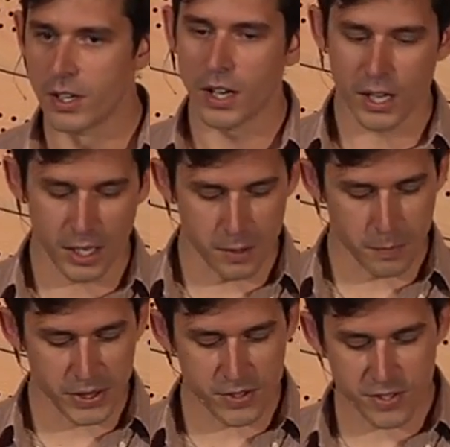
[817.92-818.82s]

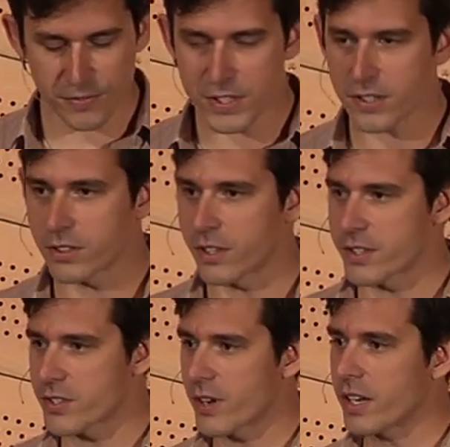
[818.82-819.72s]
But there's a physical
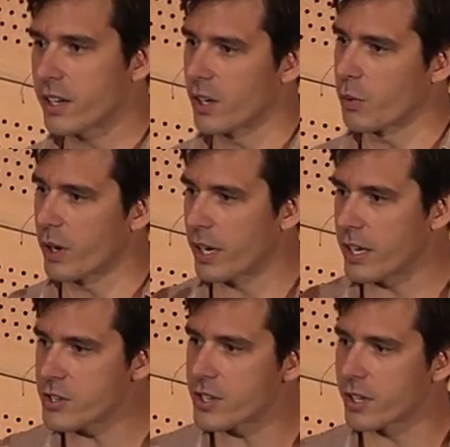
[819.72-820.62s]
constraint here where an
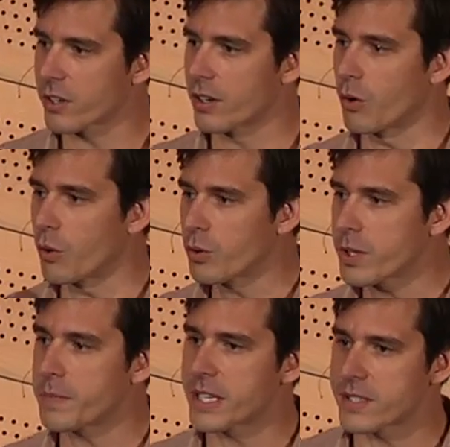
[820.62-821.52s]
engineer can
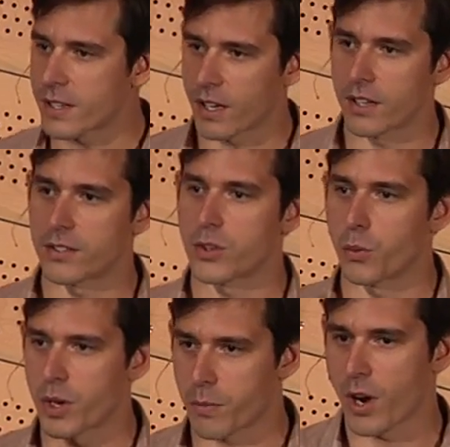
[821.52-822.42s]
only be assigned to
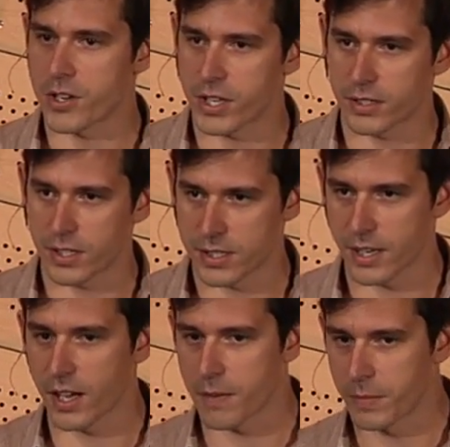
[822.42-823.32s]
1 project at a
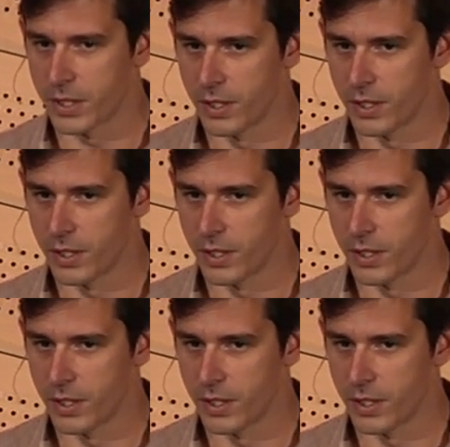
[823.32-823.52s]
time.